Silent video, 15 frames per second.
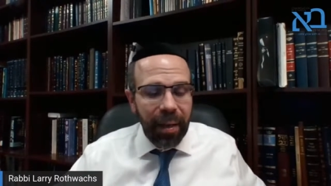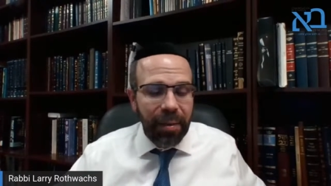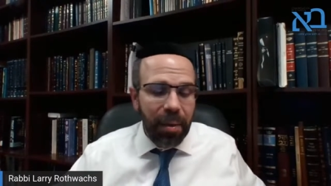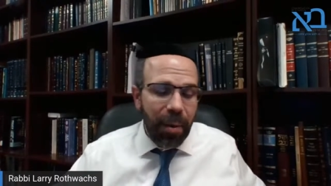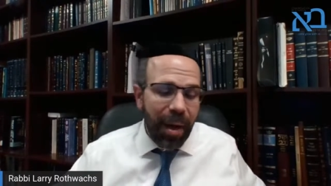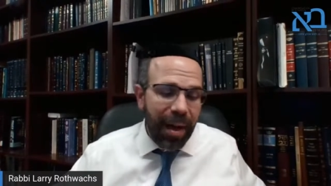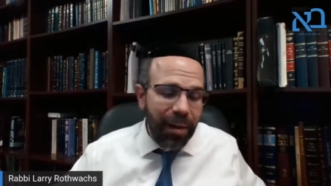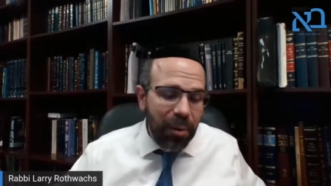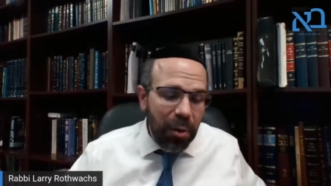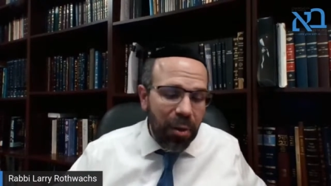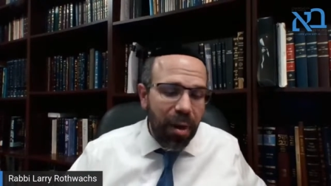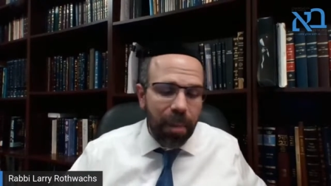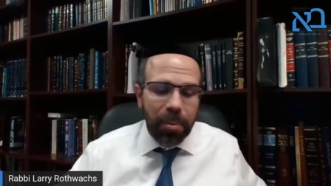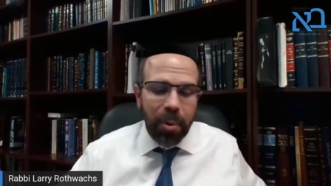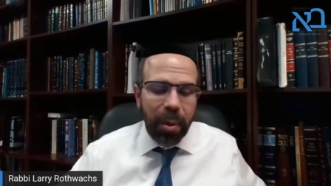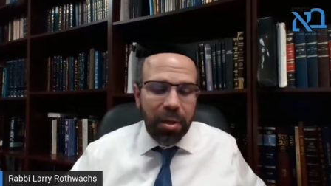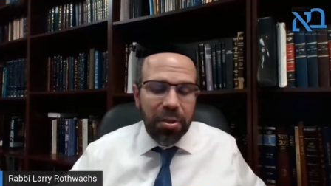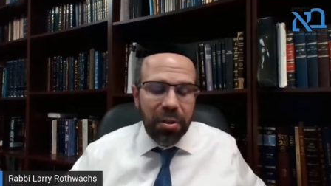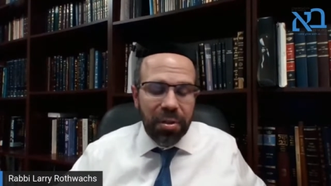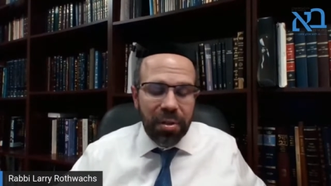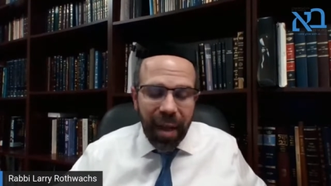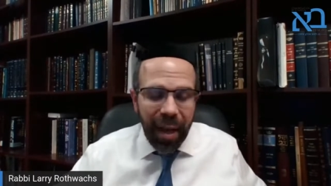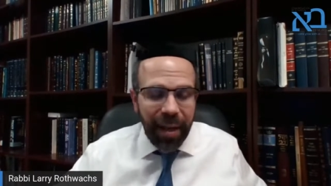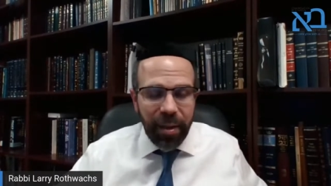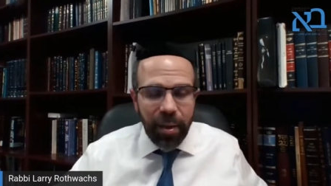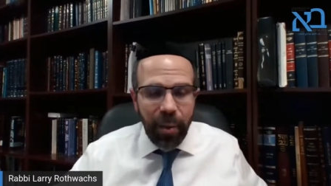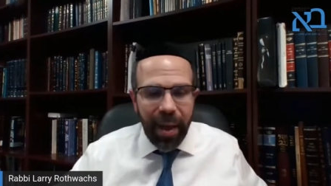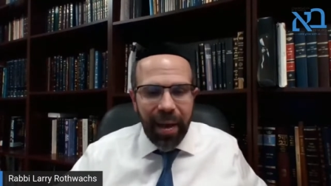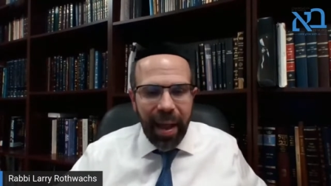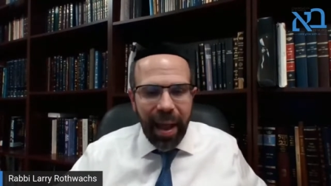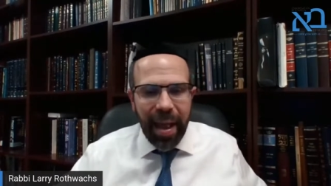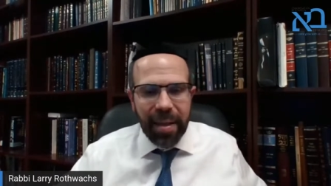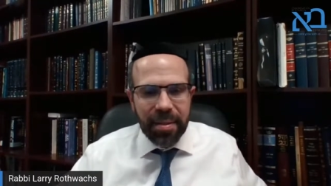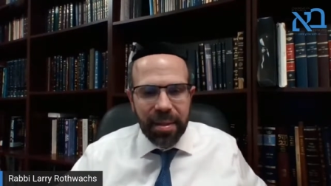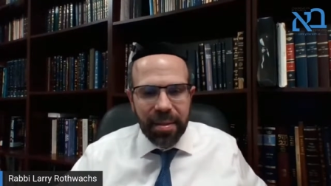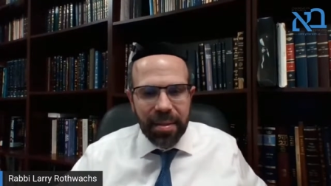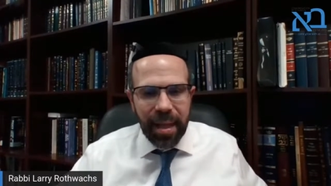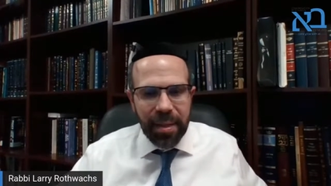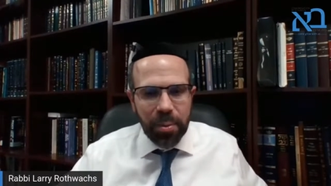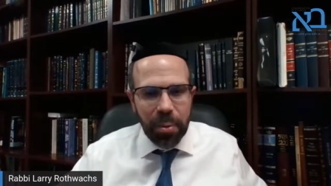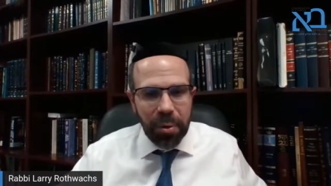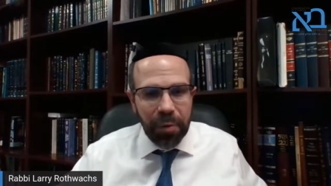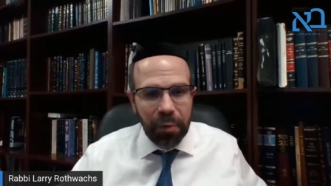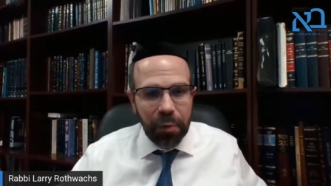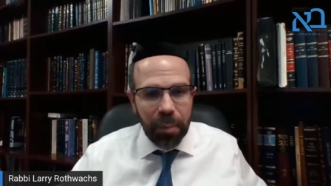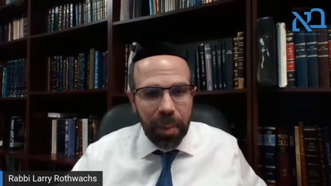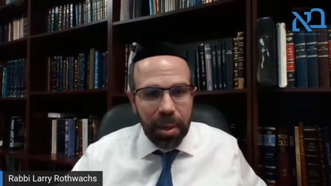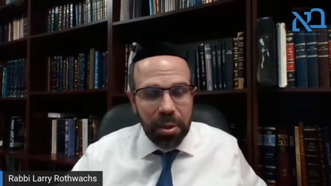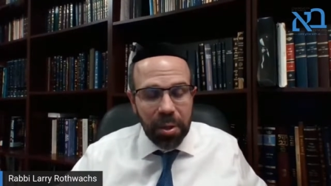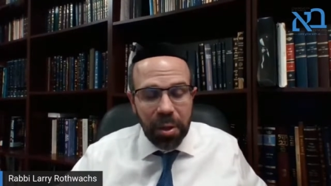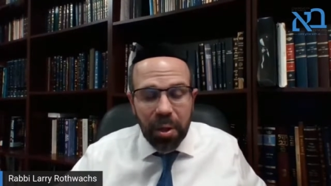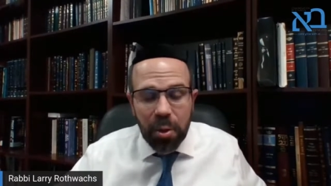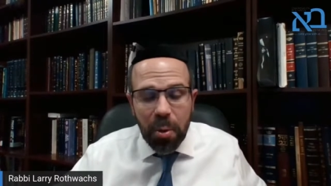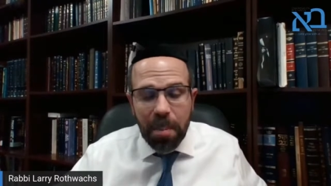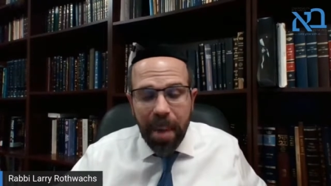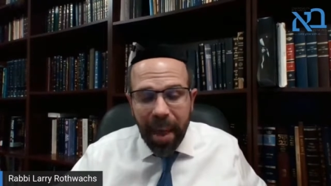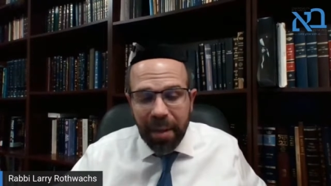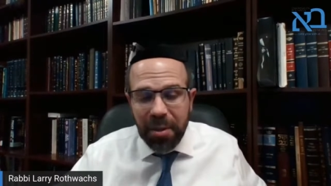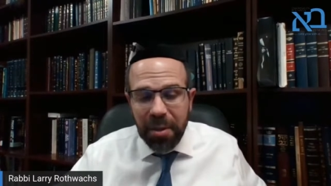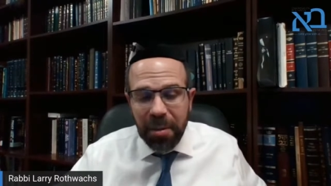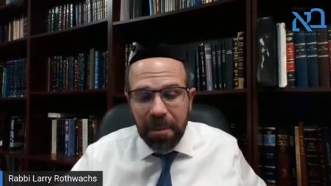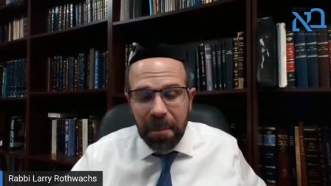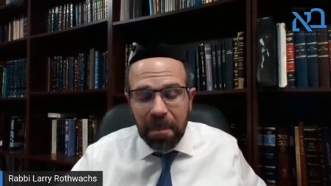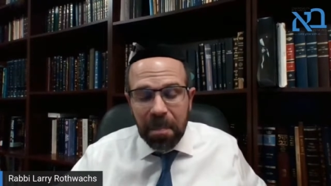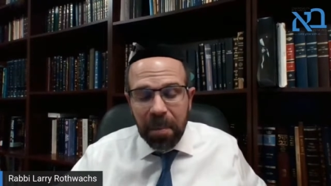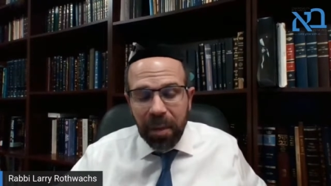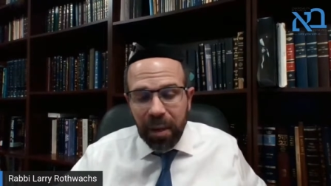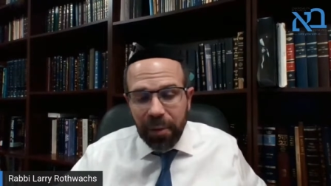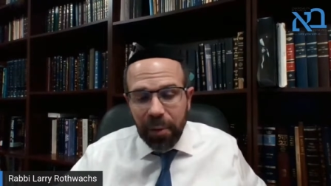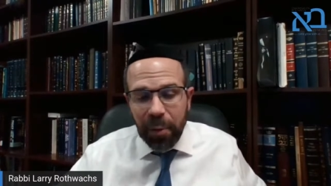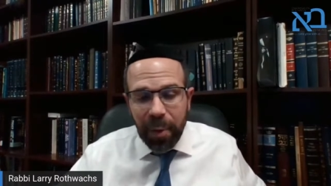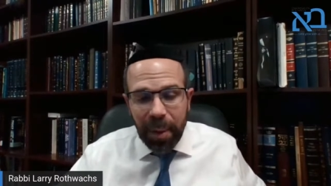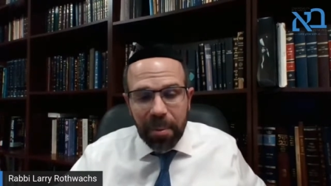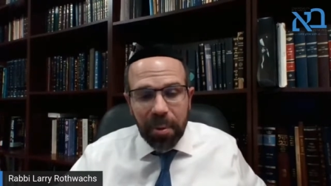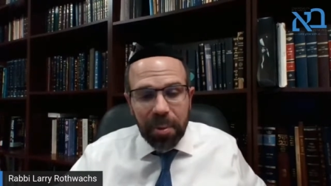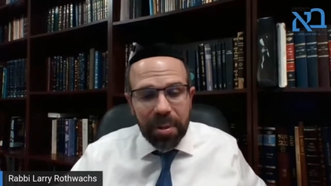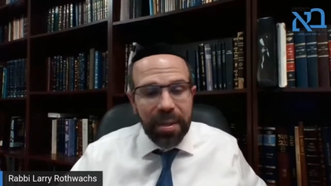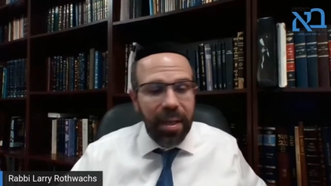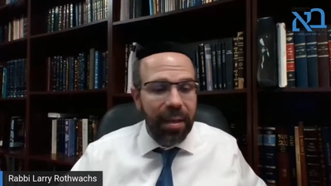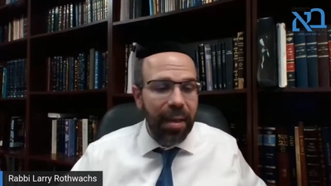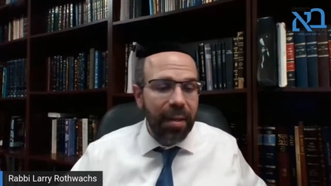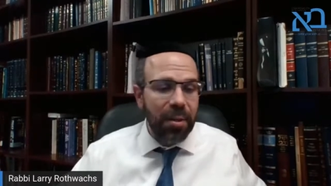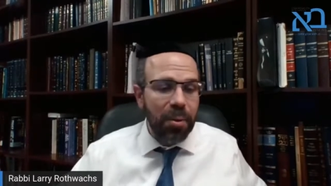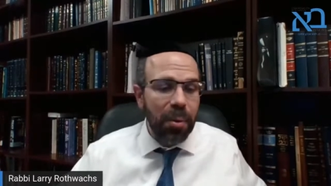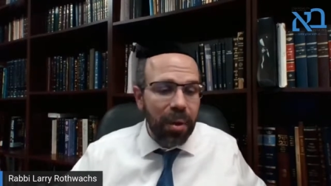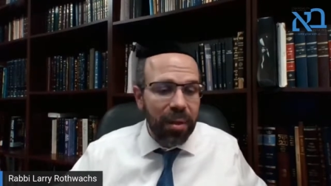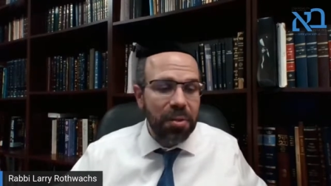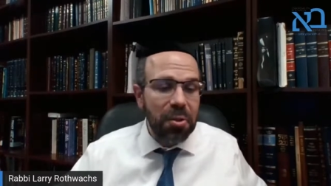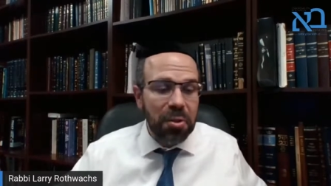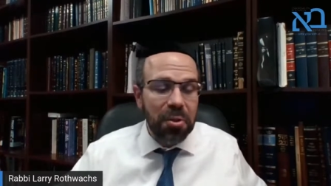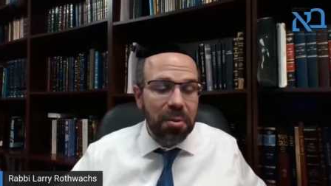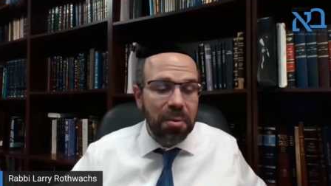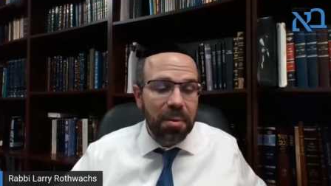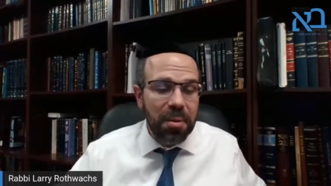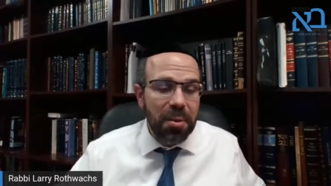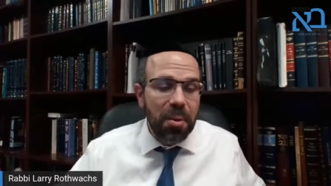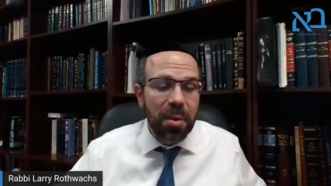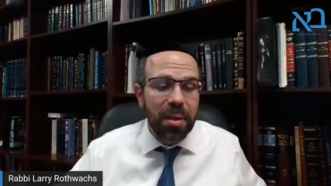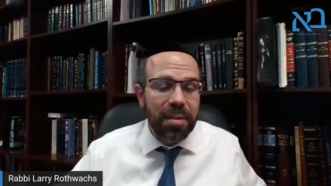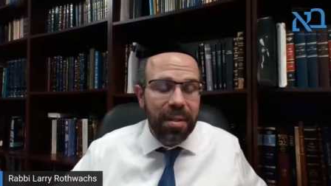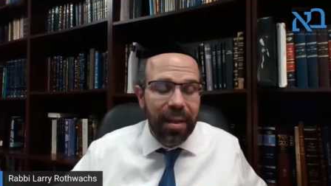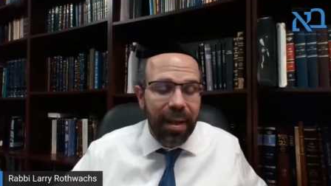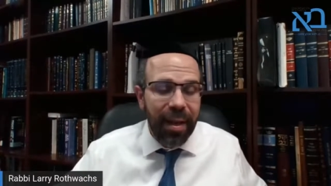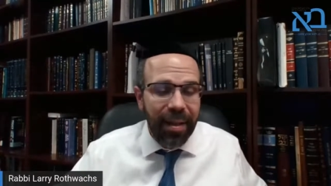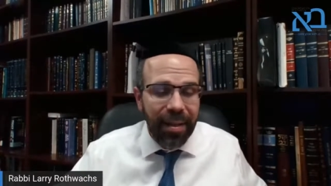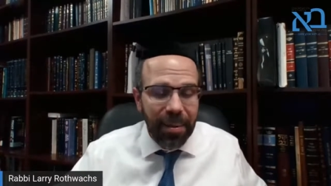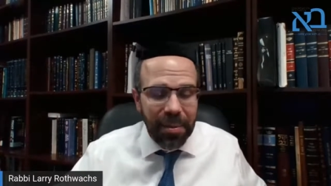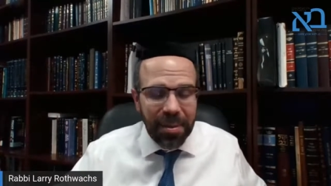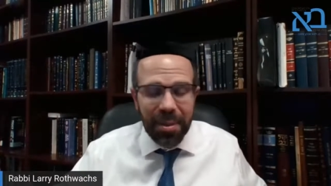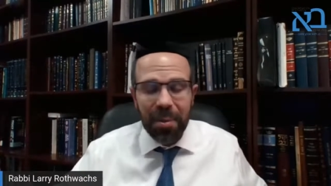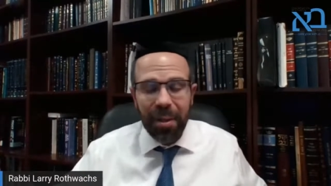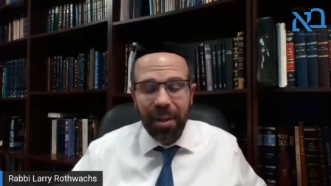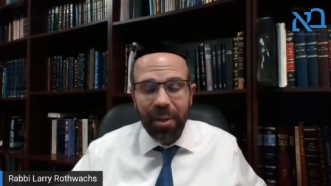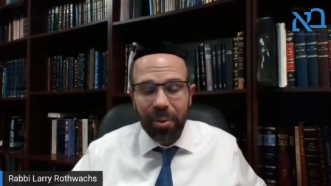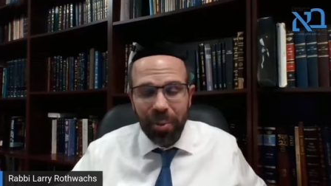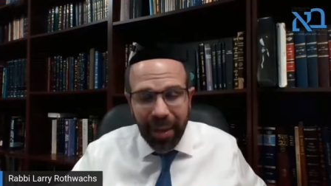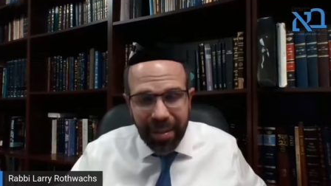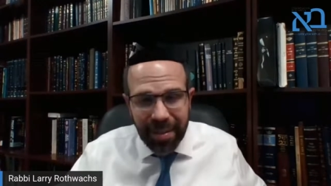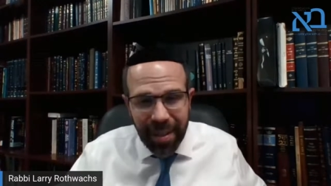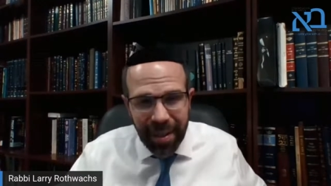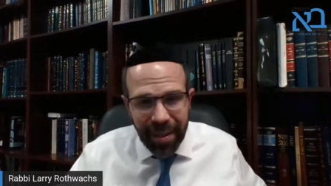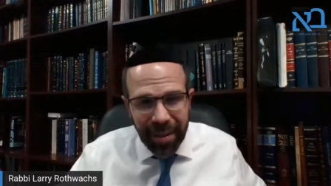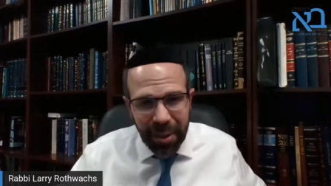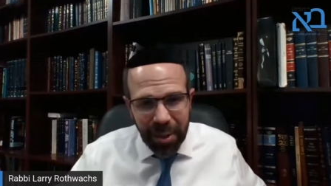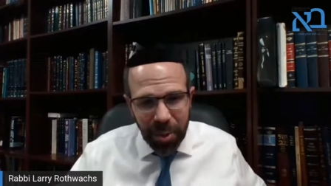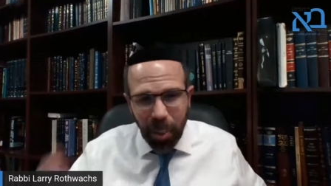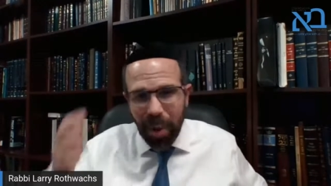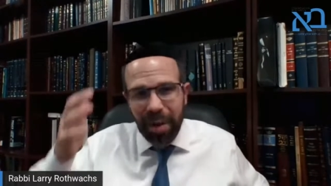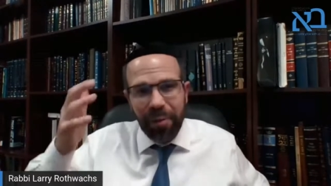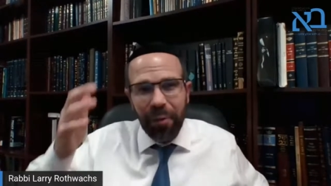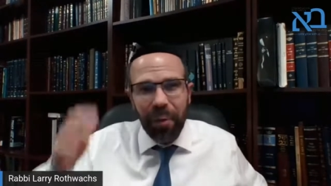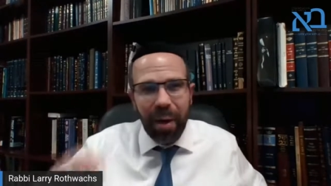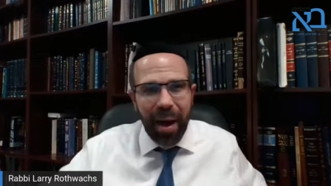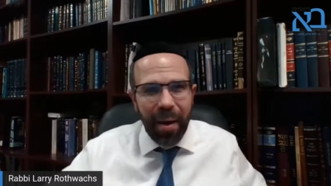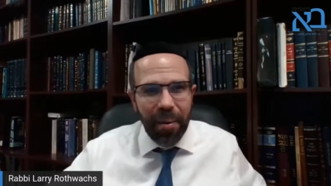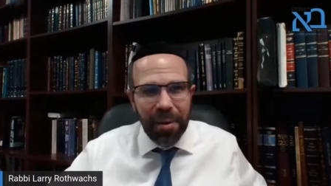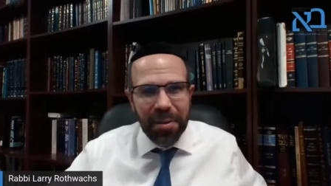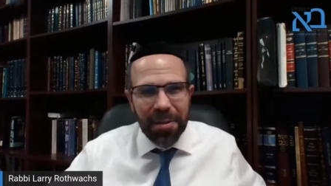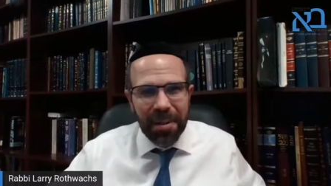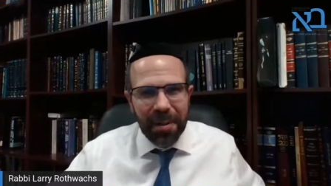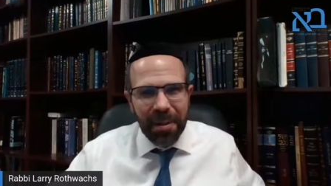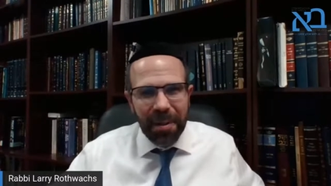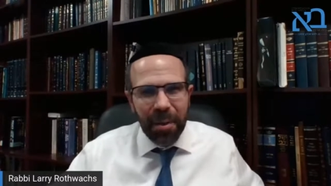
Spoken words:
I know how to look up questions. I know how to access that sort of information. Can you imagine if a Rebbe would say that to his students today? They would say, are you crazy? 24 hours?